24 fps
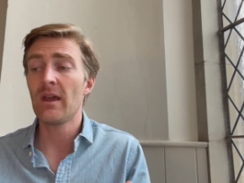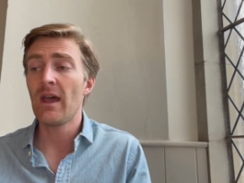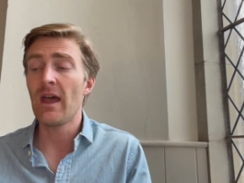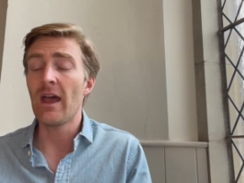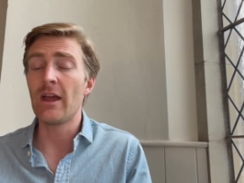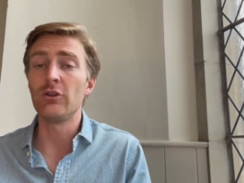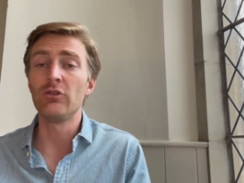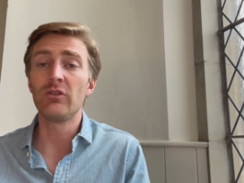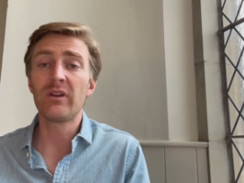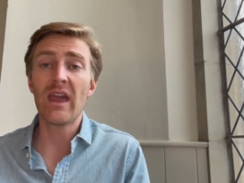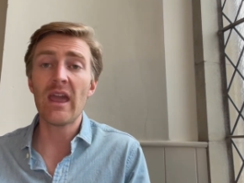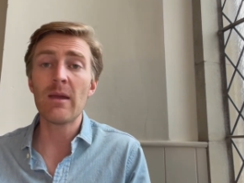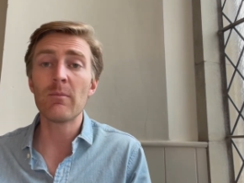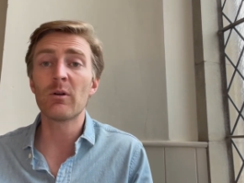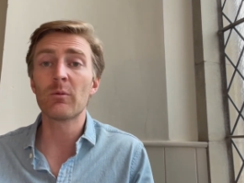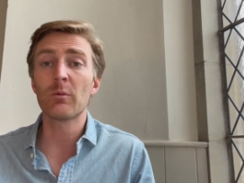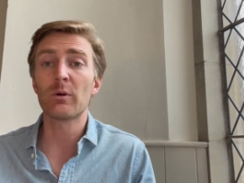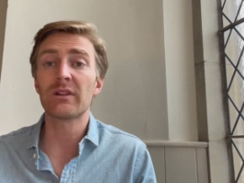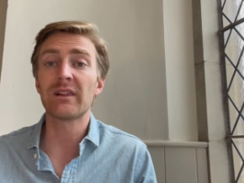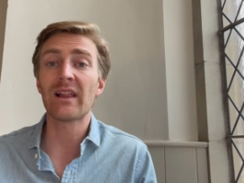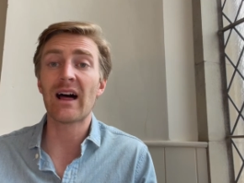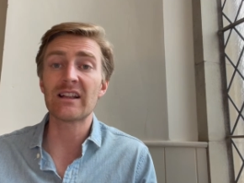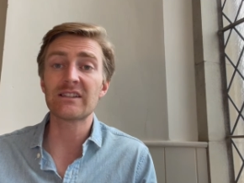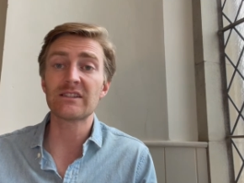and you came in
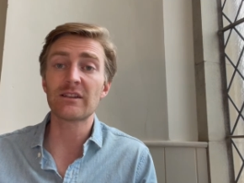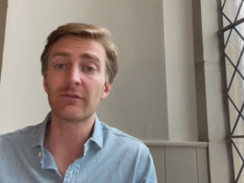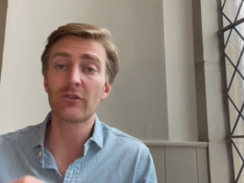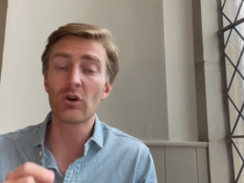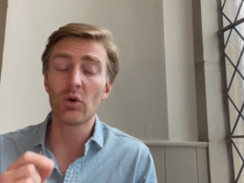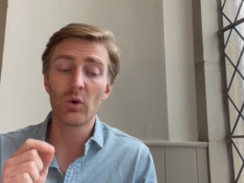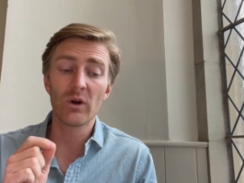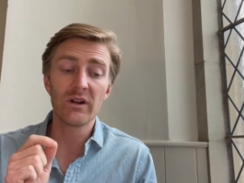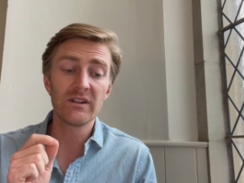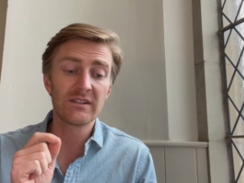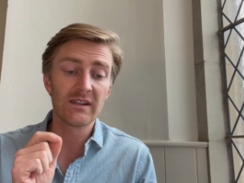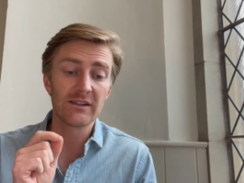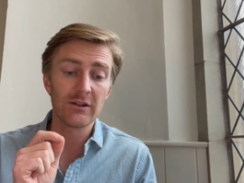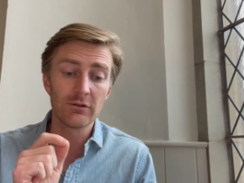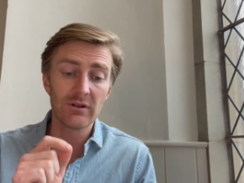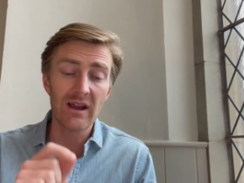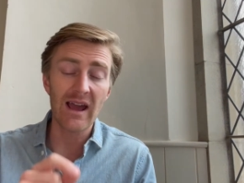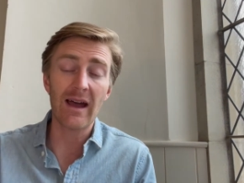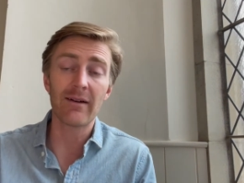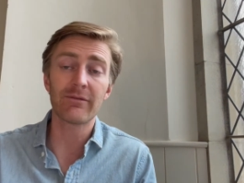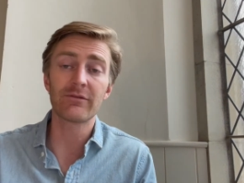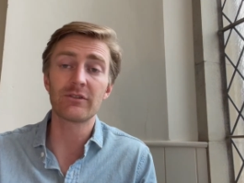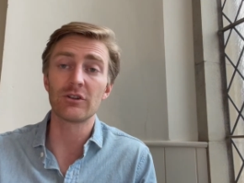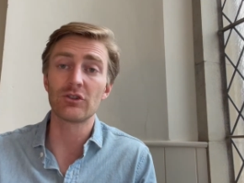with lots of coins and you'd
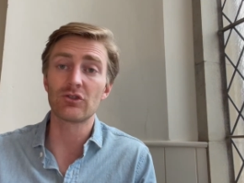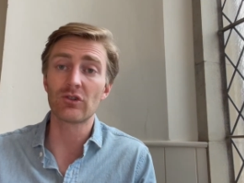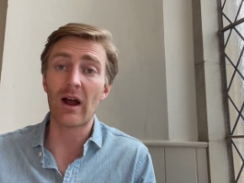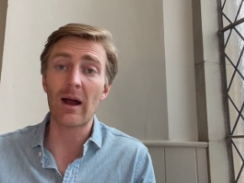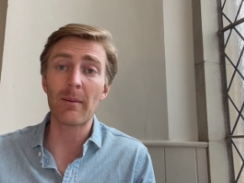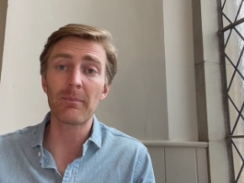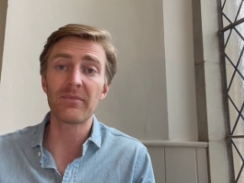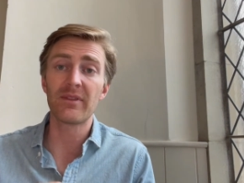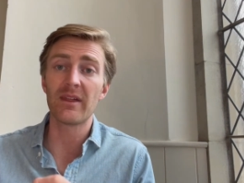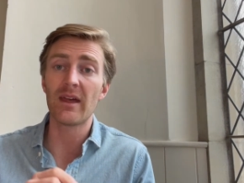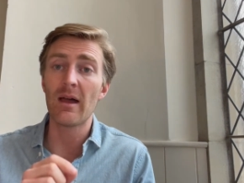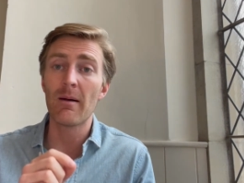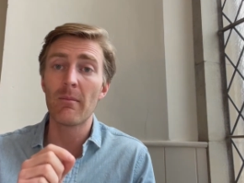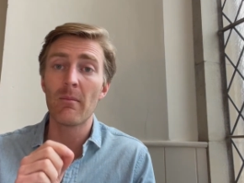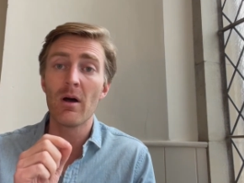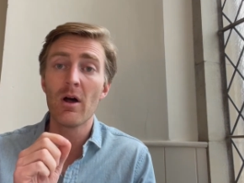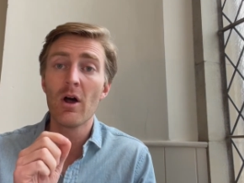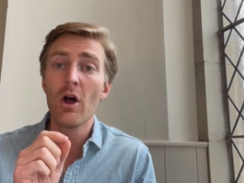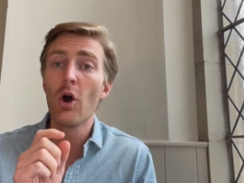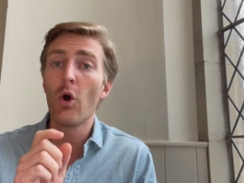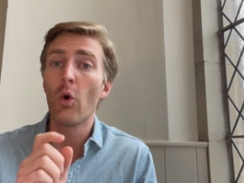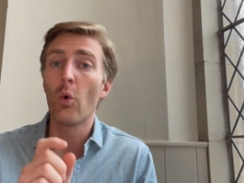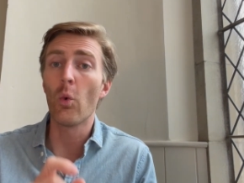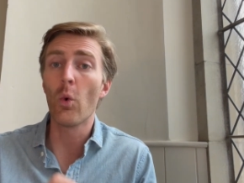have to drop them
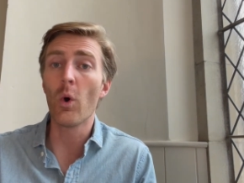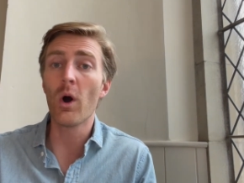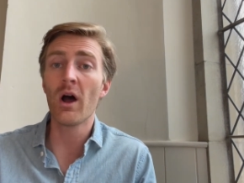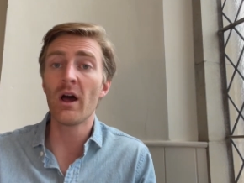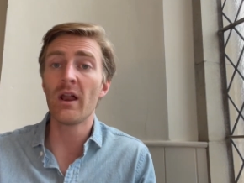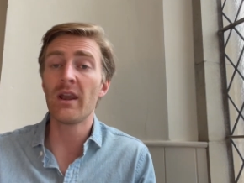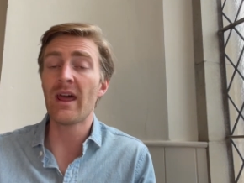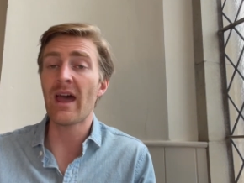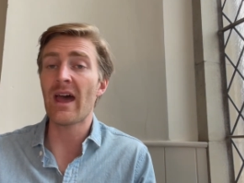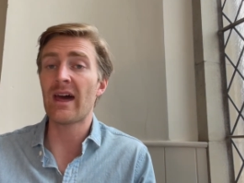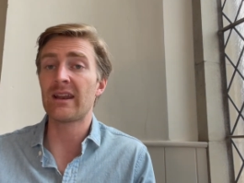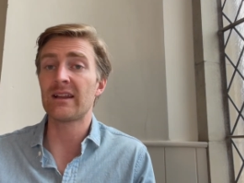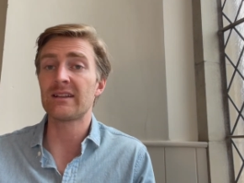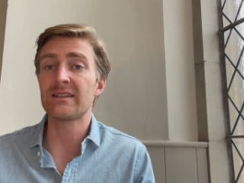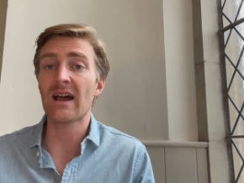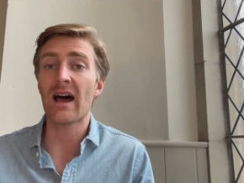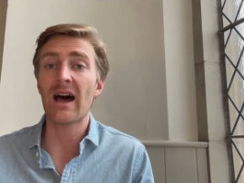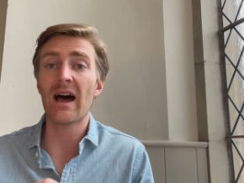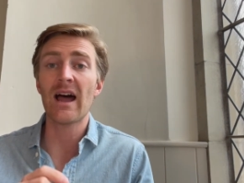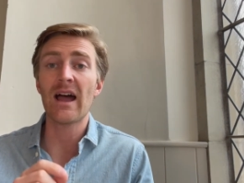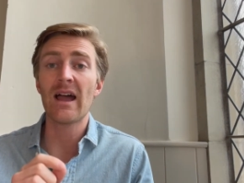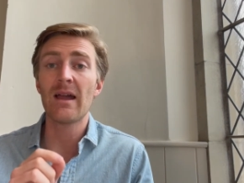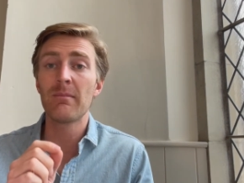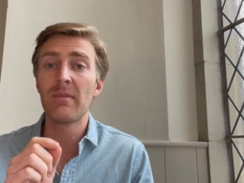one at a
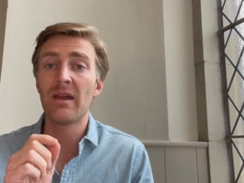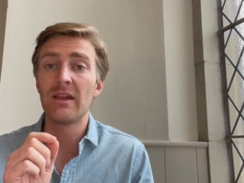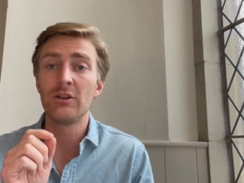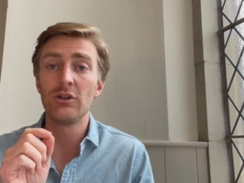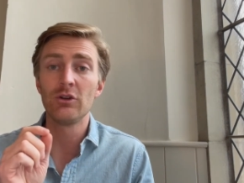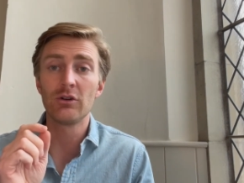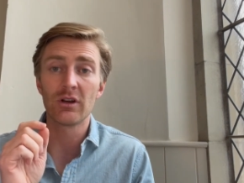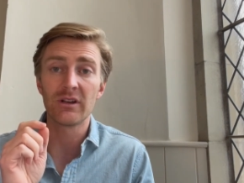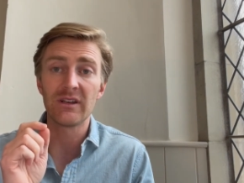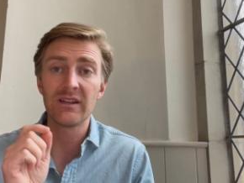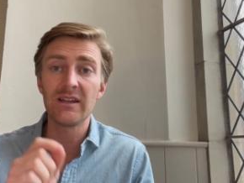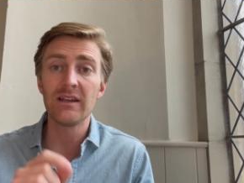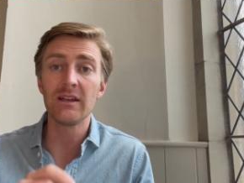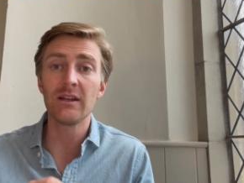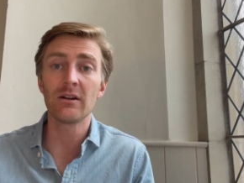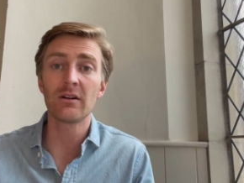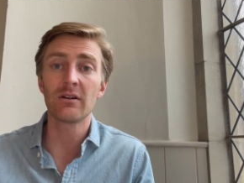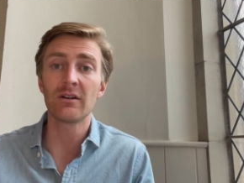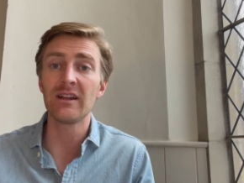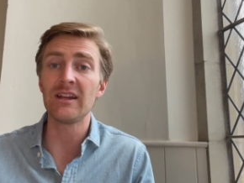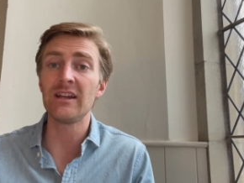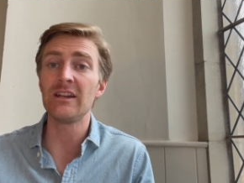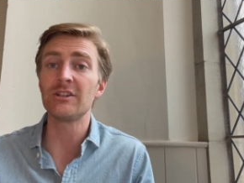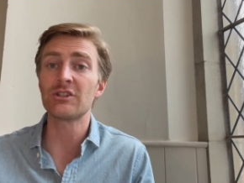time, and you could
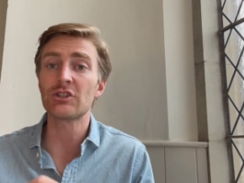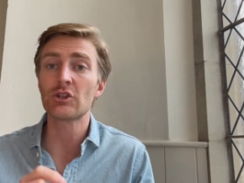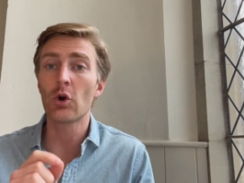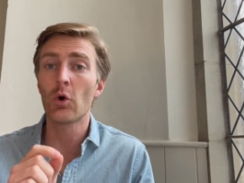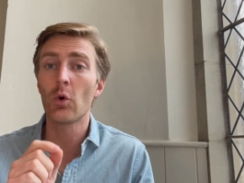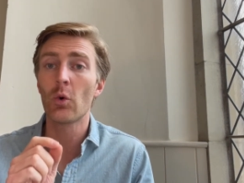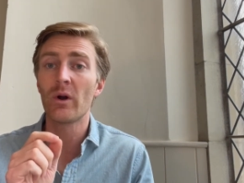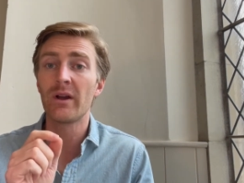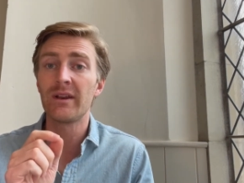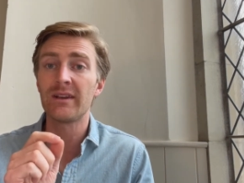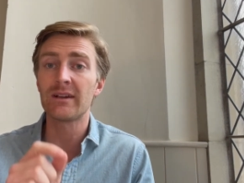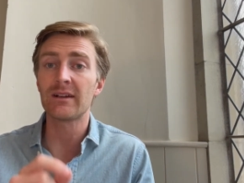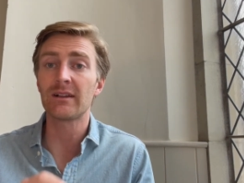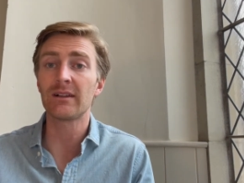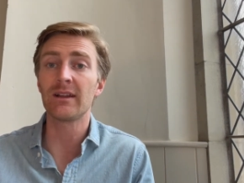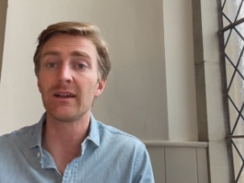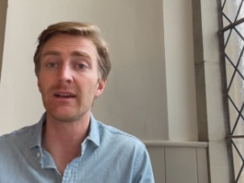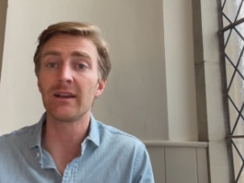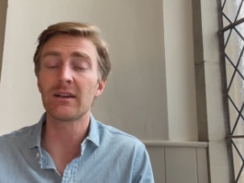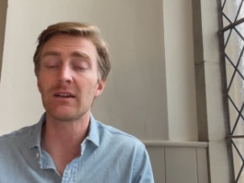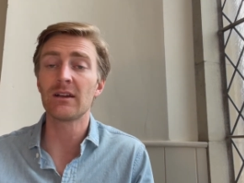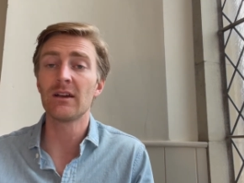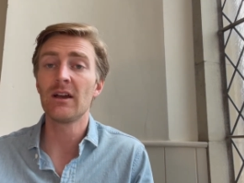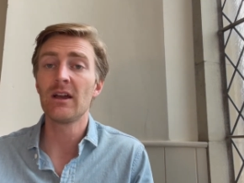hear each coin
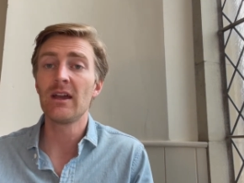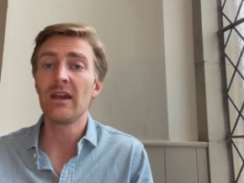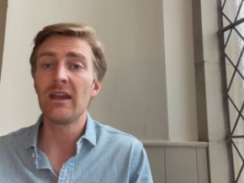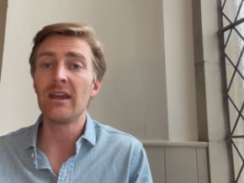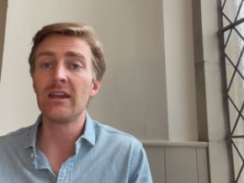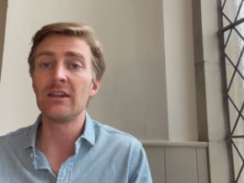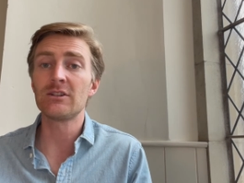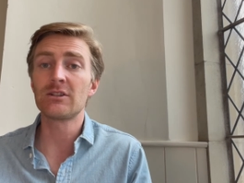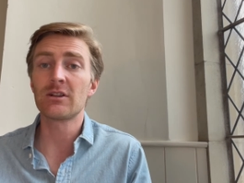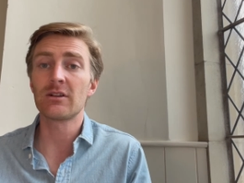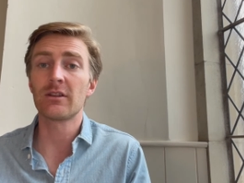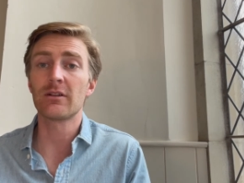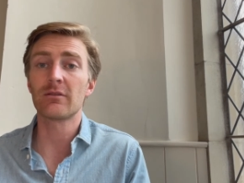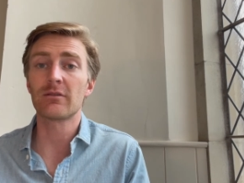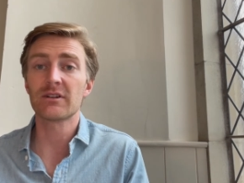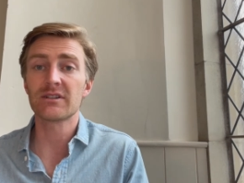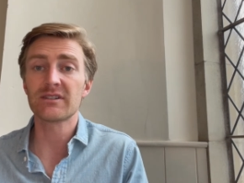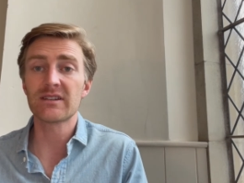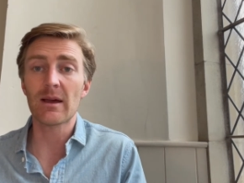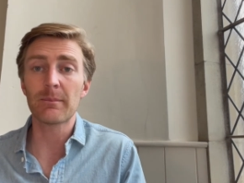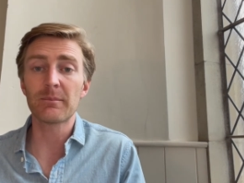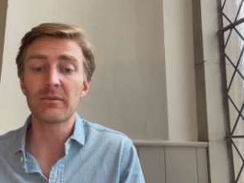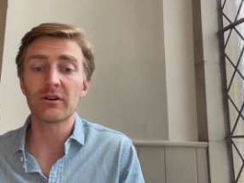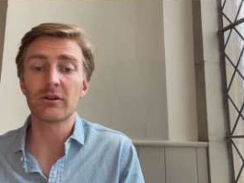clink into the
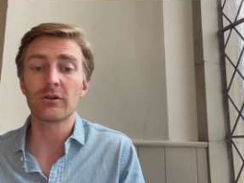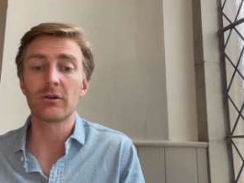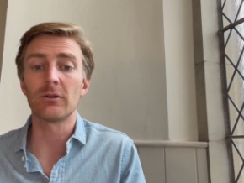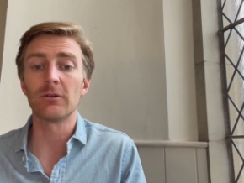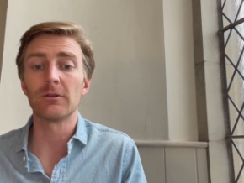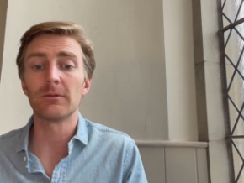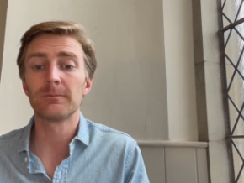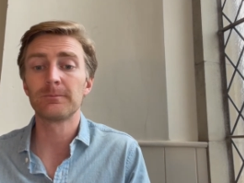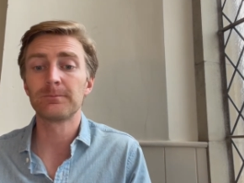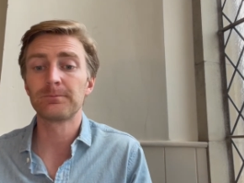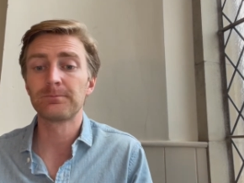receptacle.